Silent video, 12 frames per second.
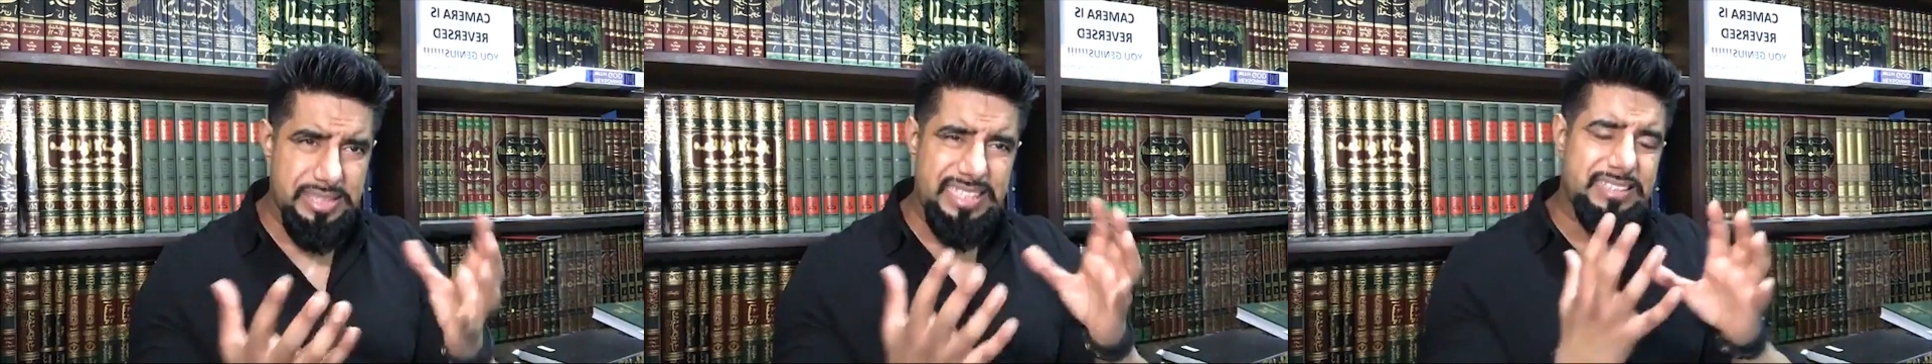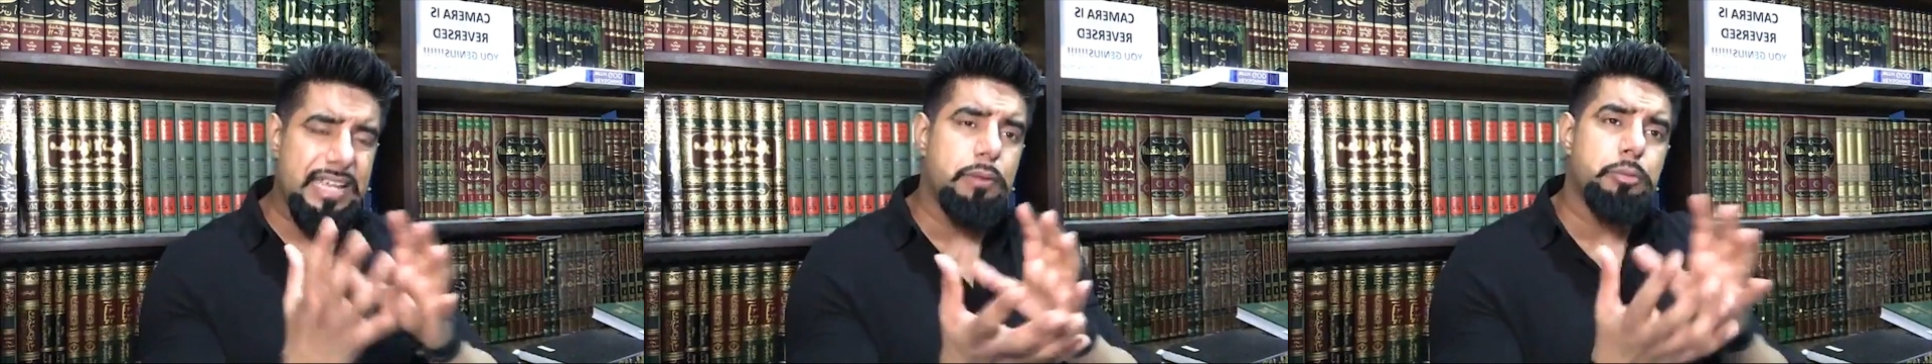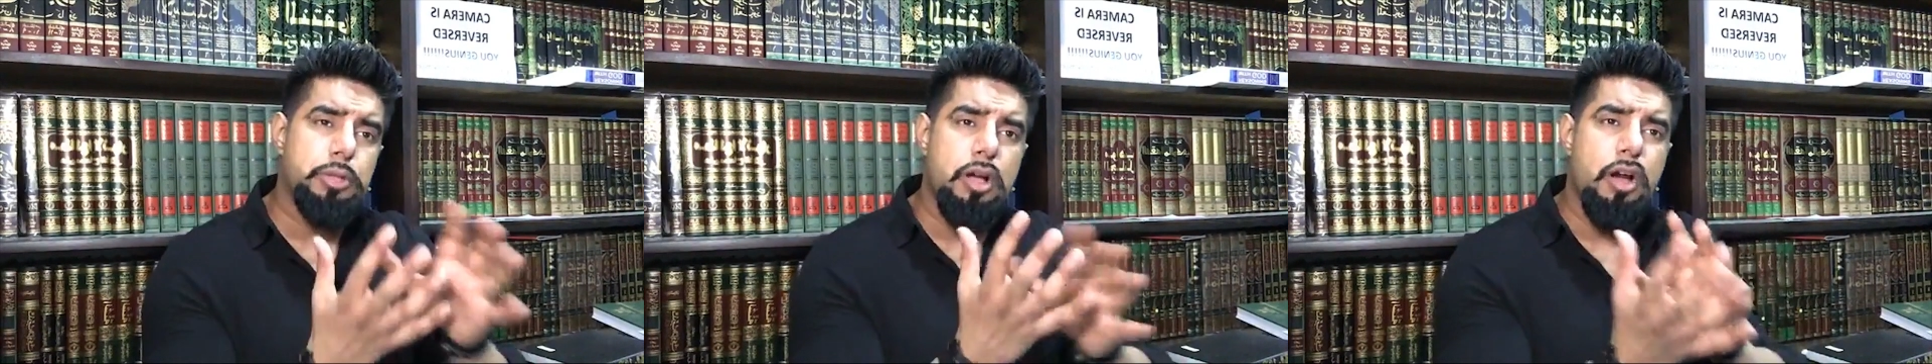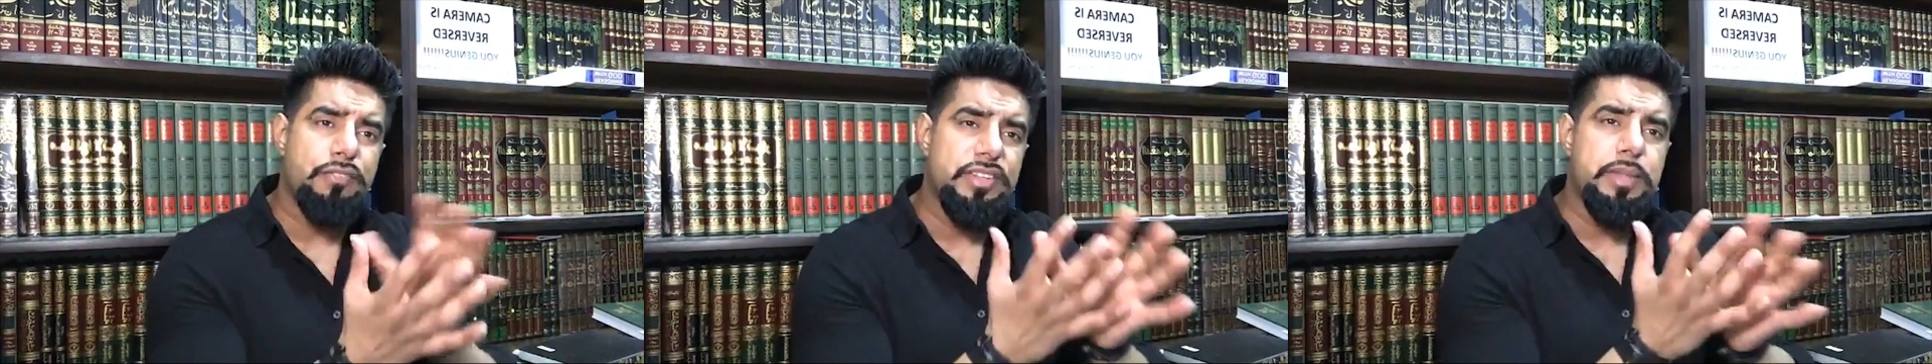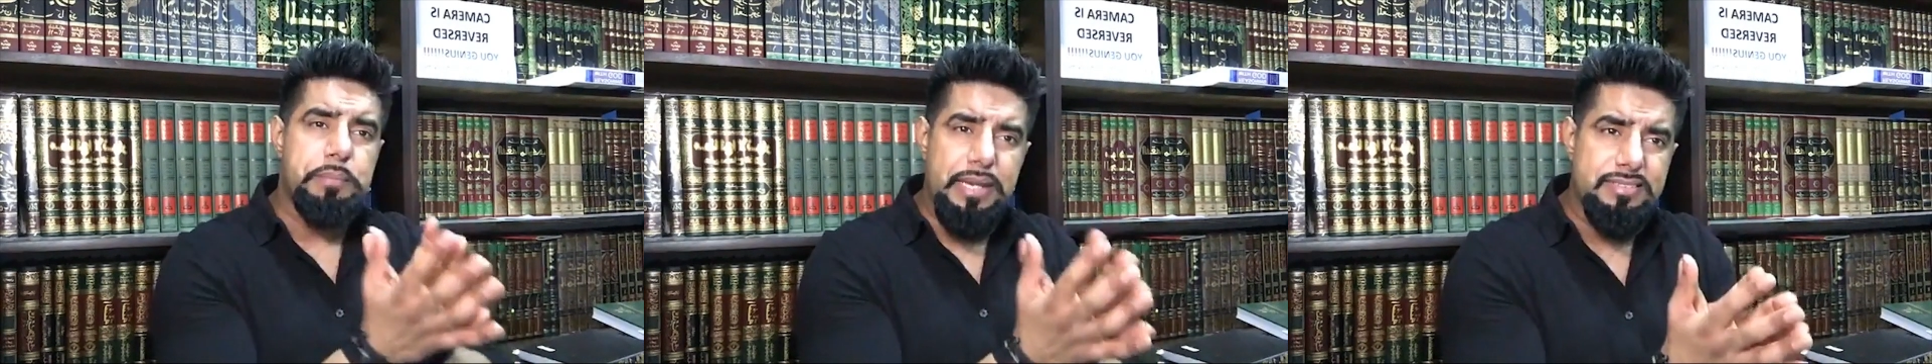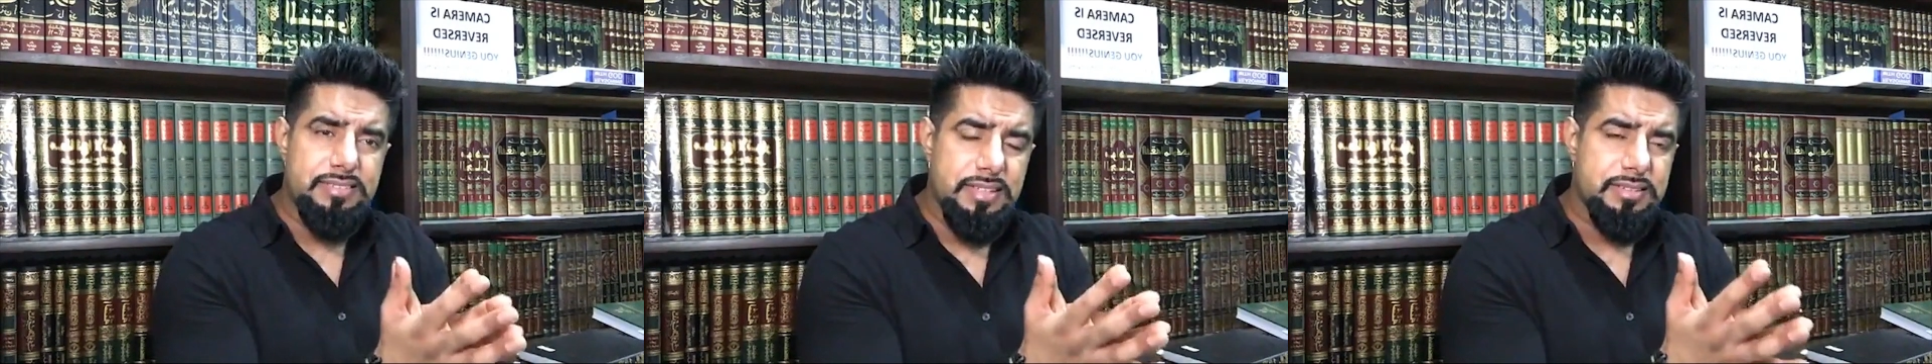That will cover the
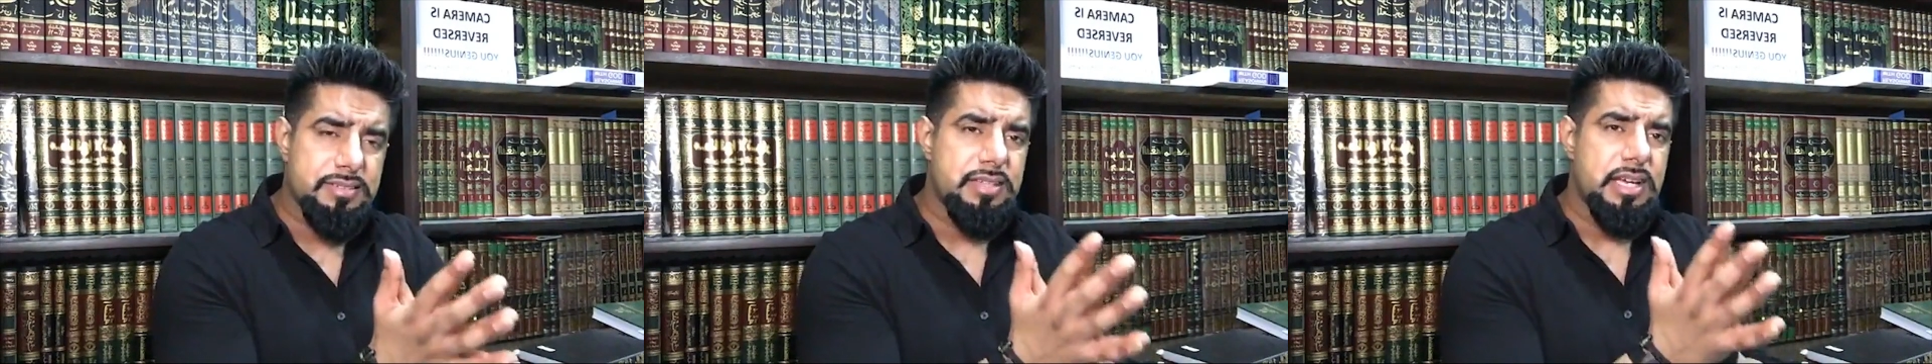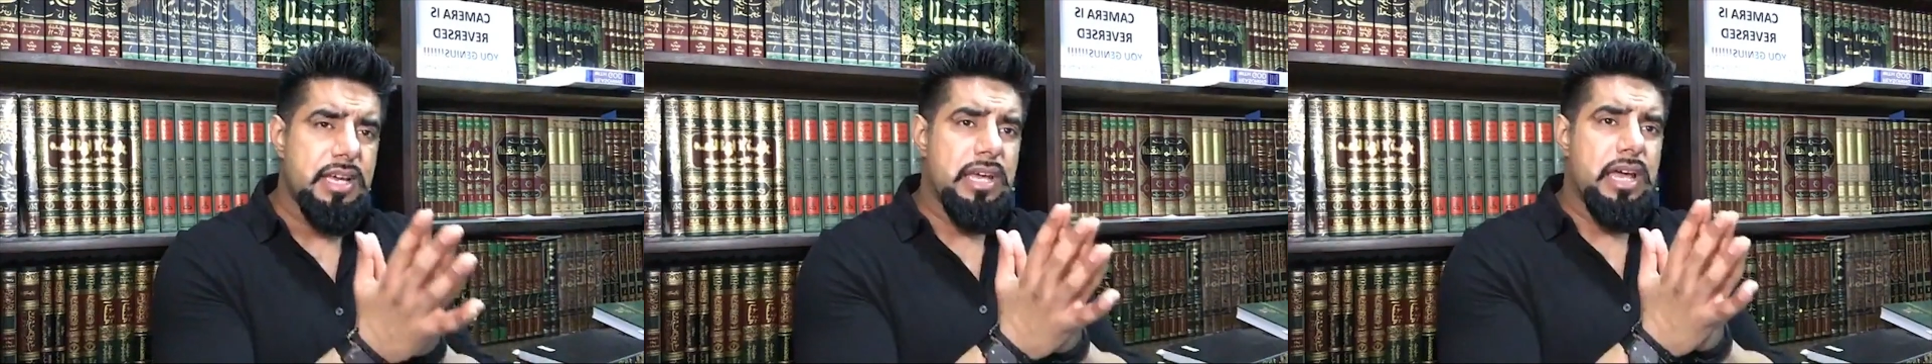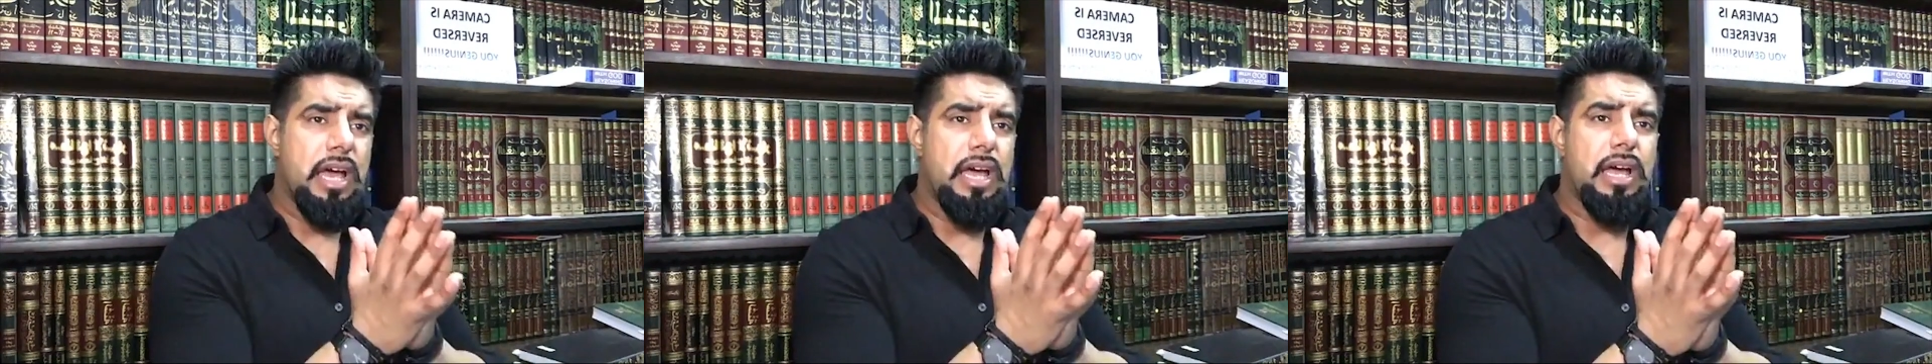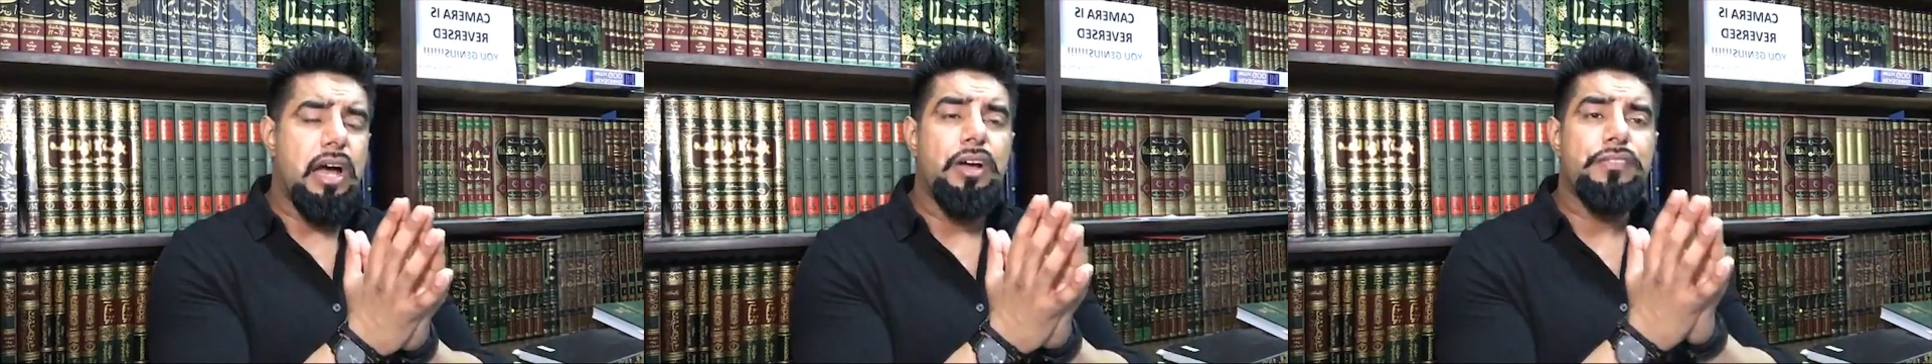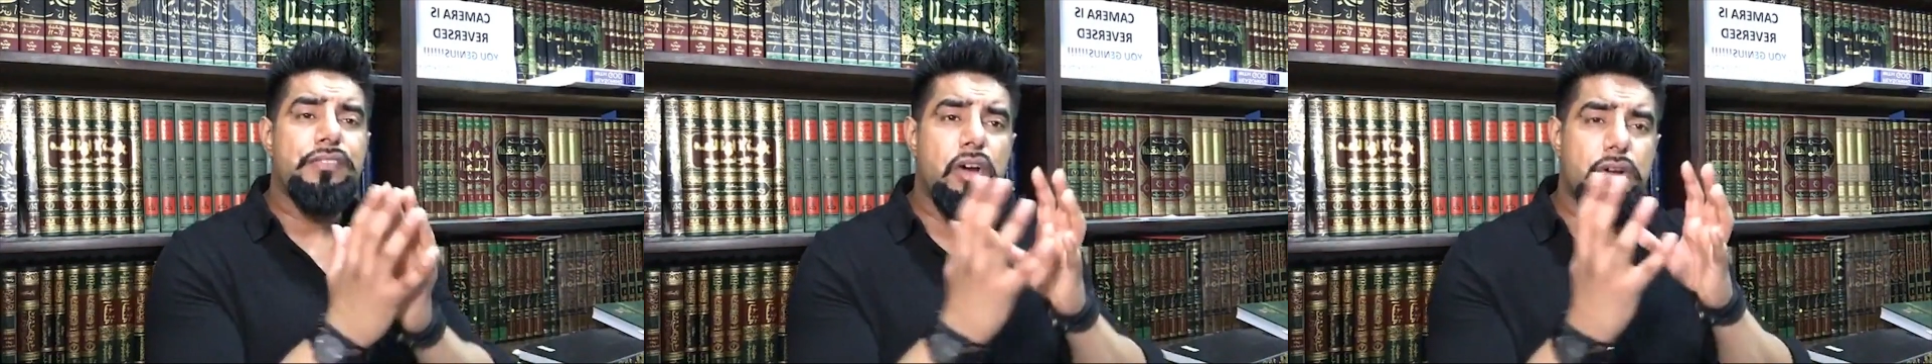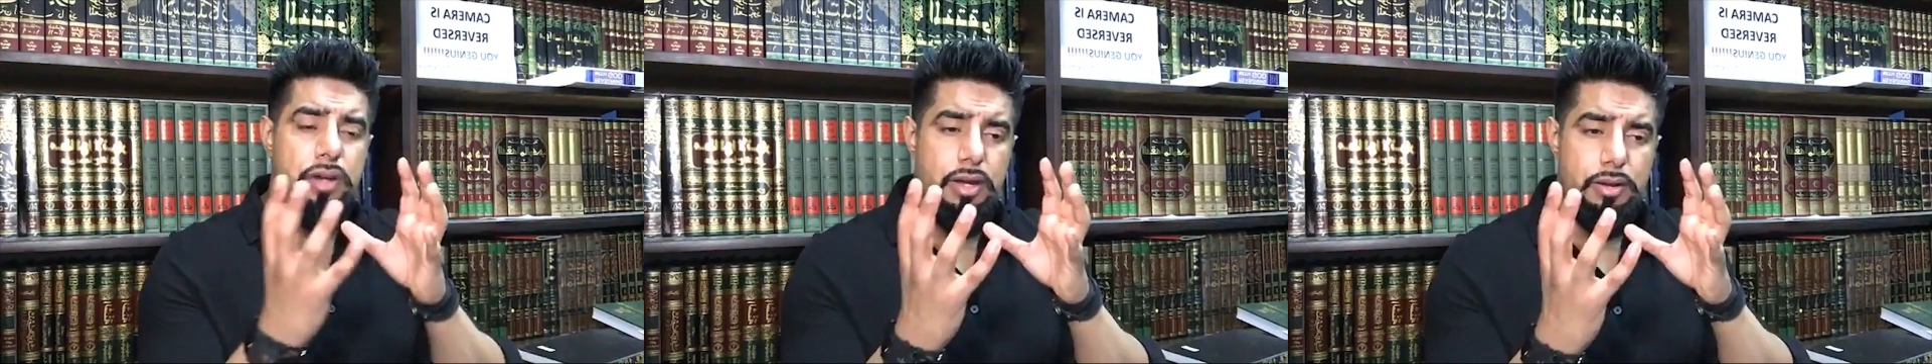basics. I've got
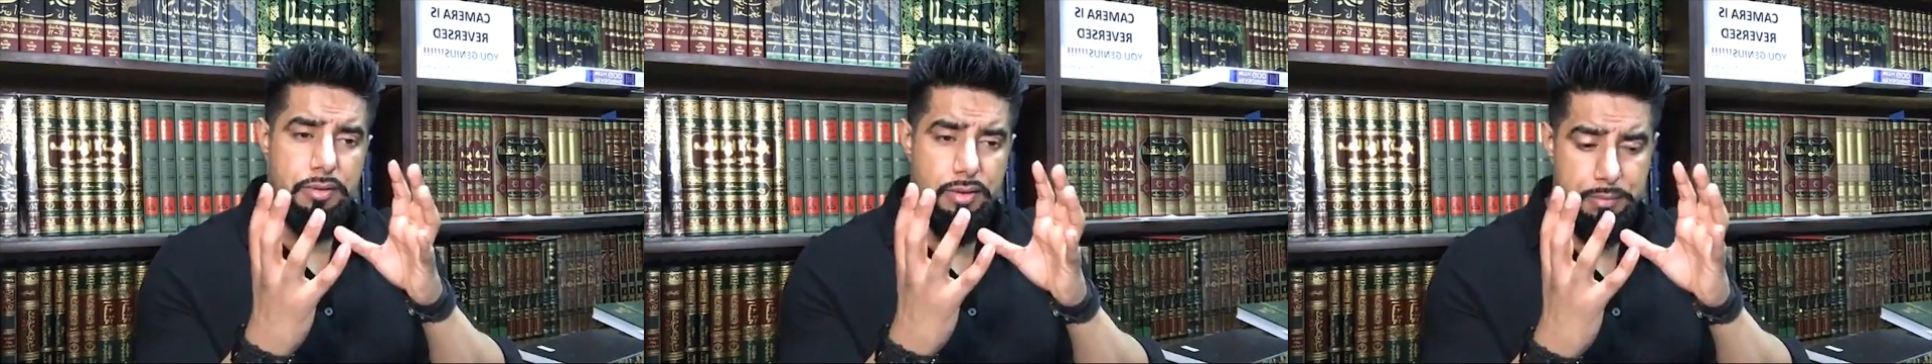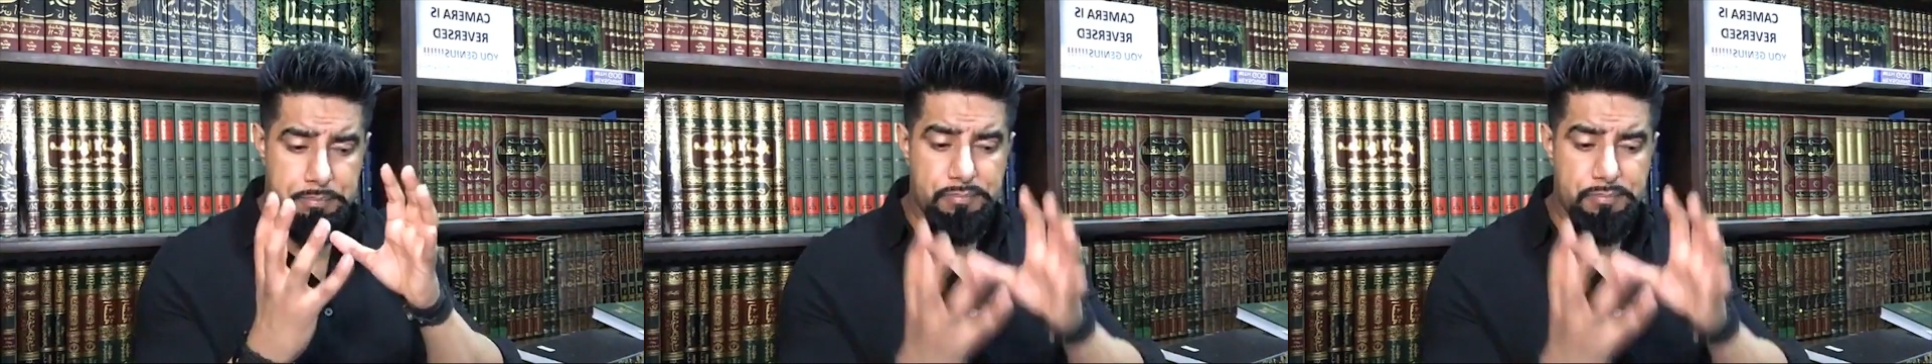a